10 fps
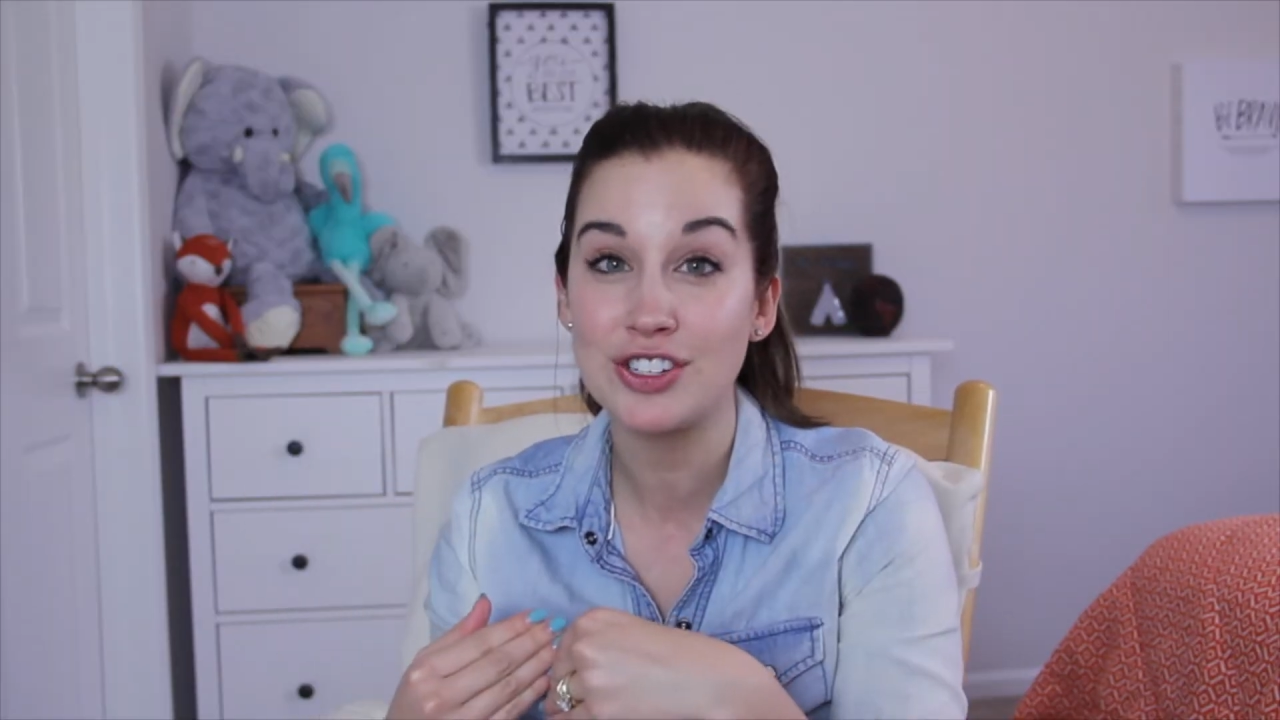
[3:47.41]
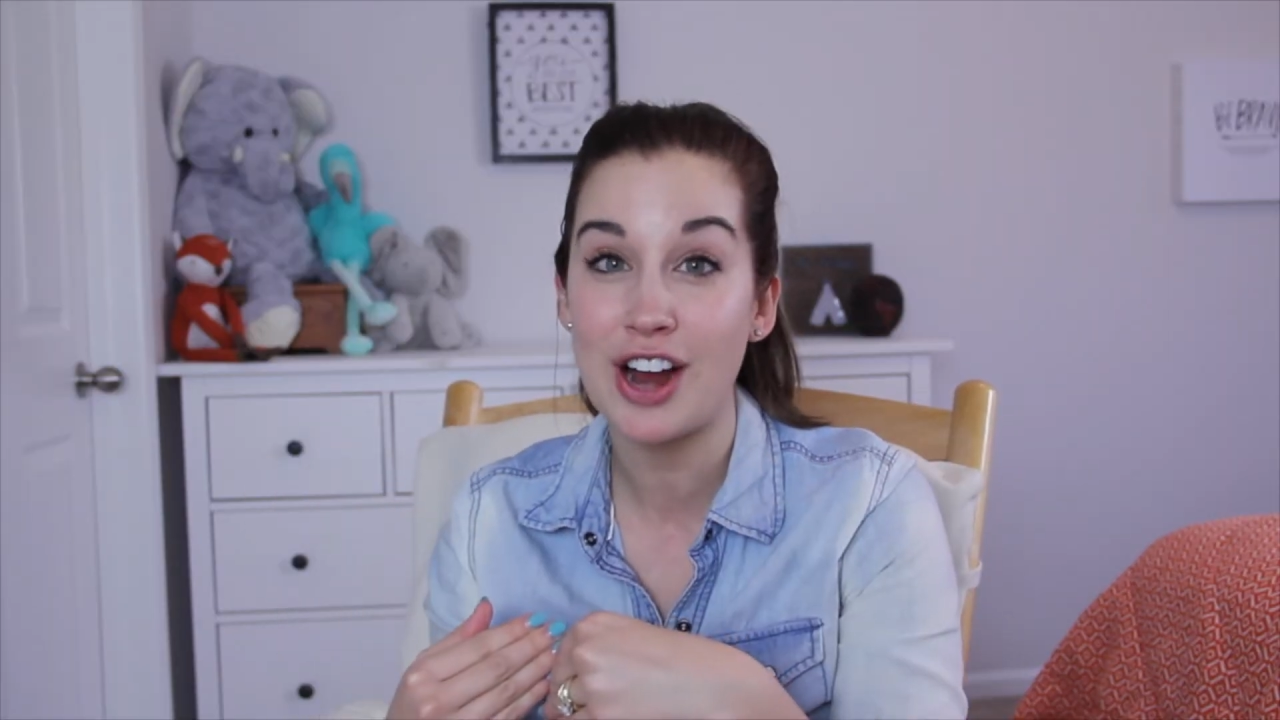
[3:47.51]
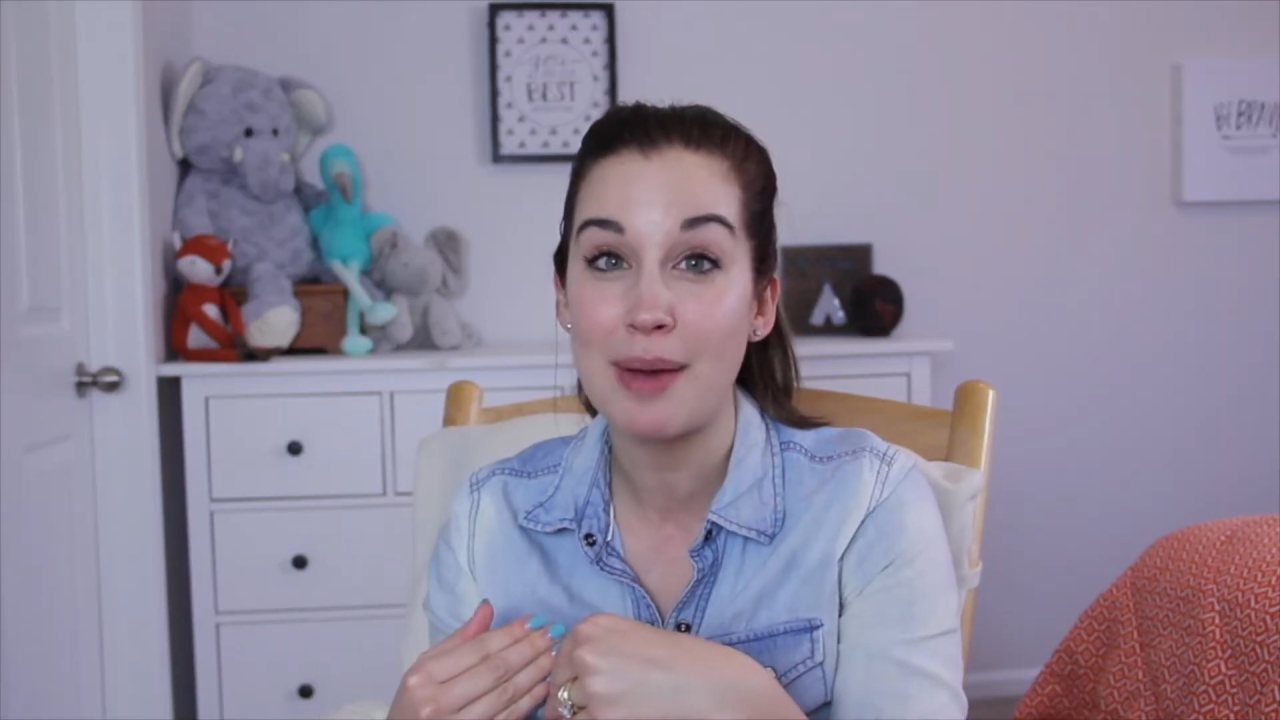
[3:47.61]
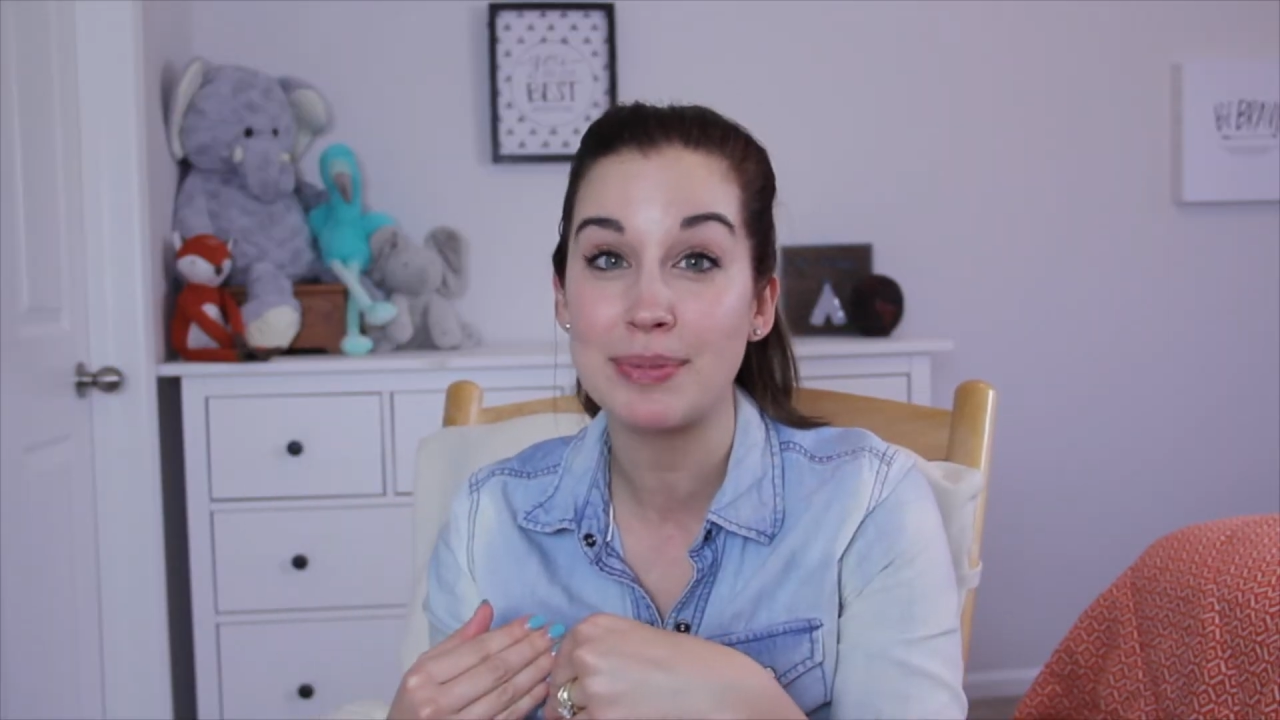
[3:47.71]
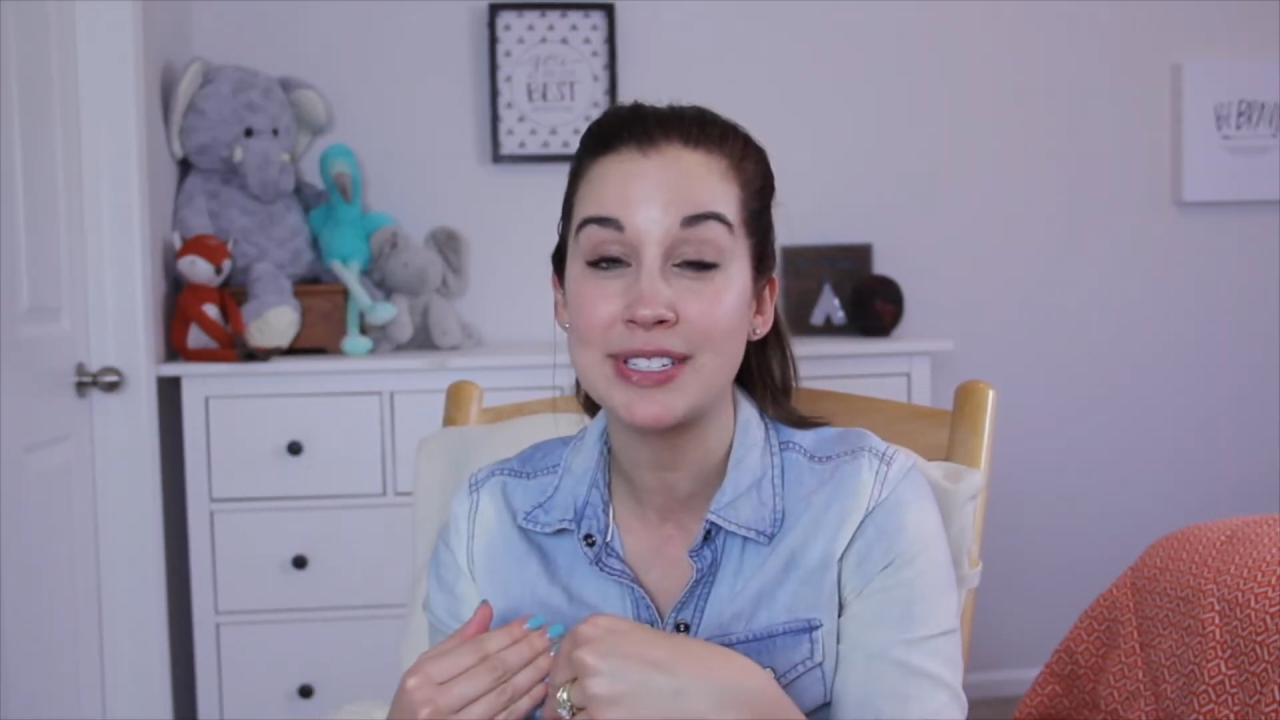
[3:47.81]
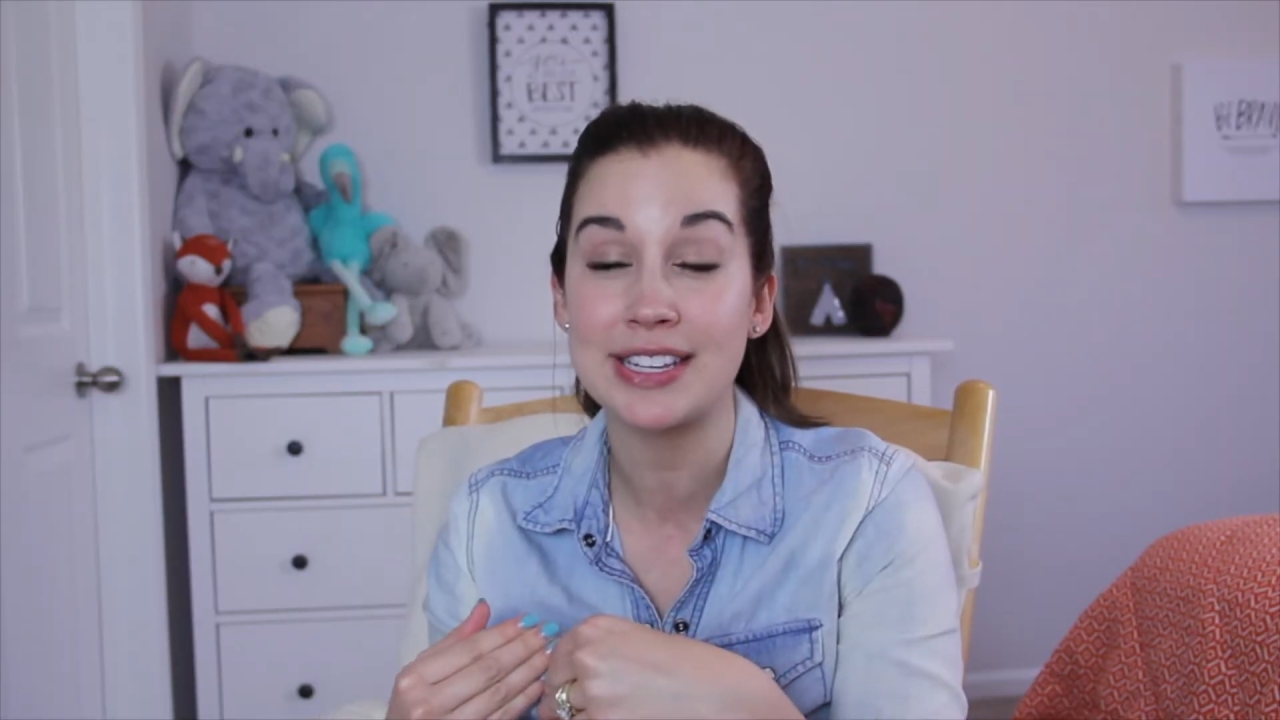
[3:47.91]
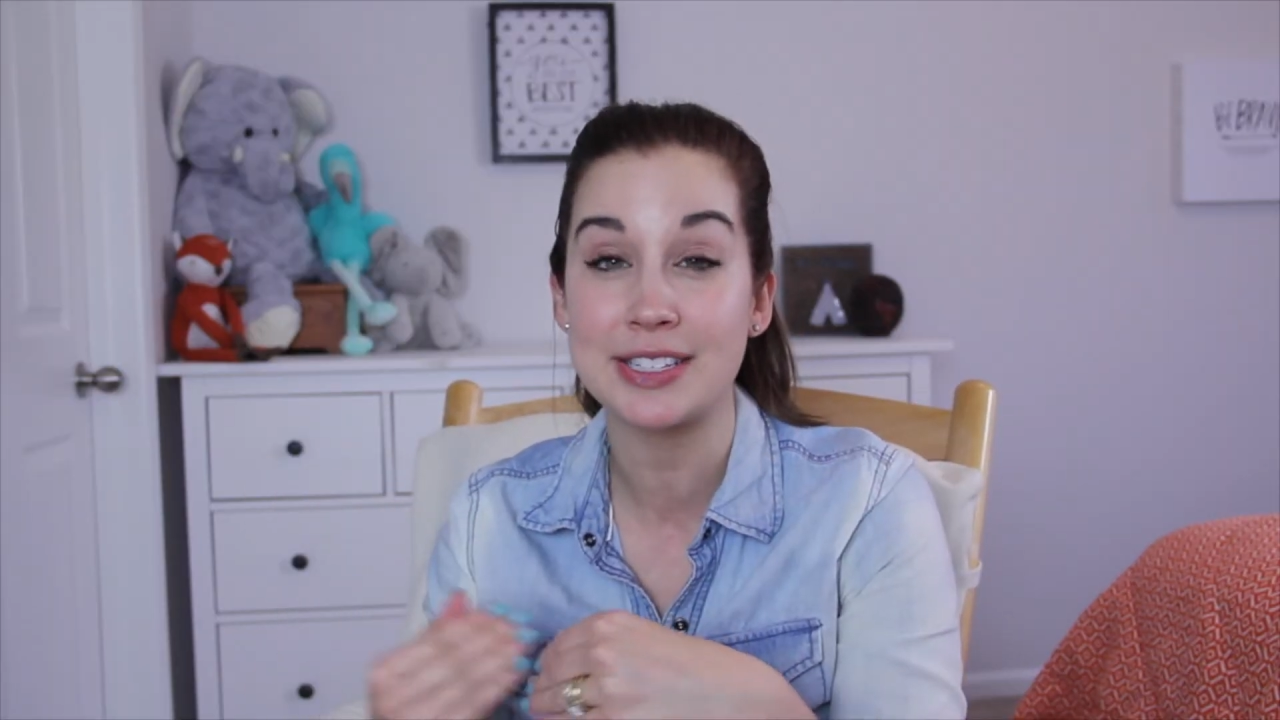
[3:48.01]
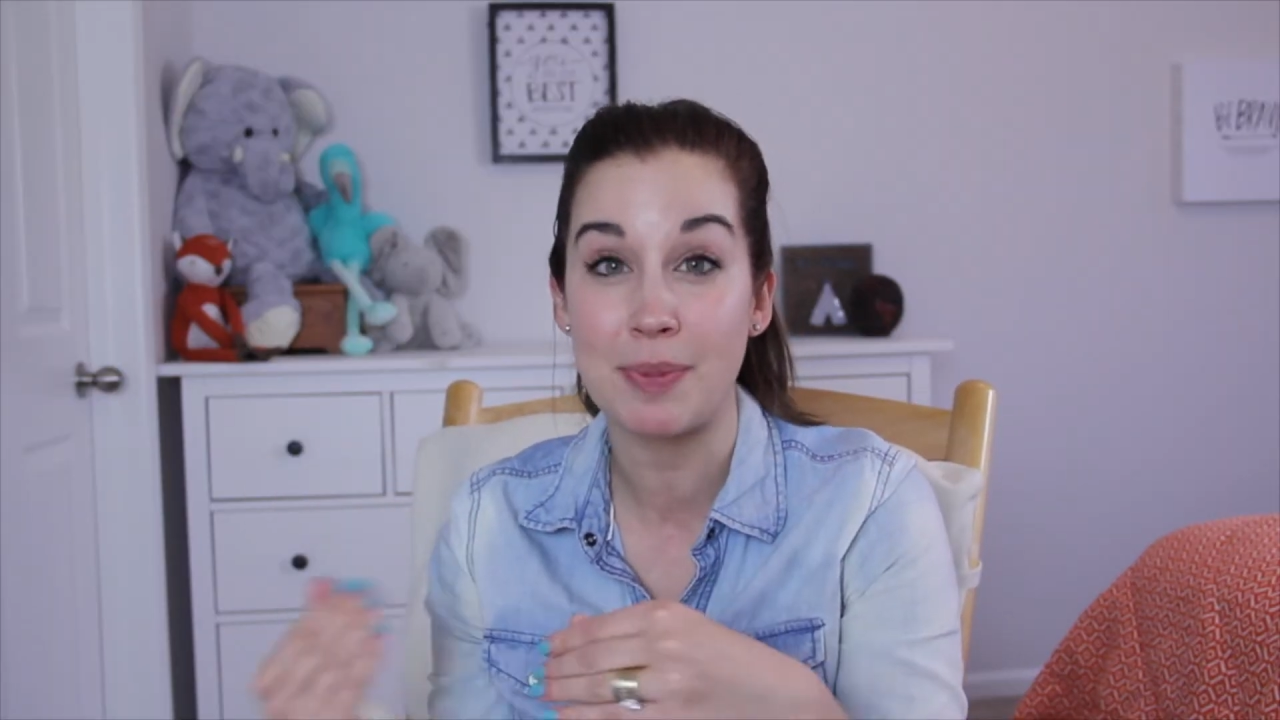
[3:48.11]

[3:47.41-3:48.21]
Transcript: straps that's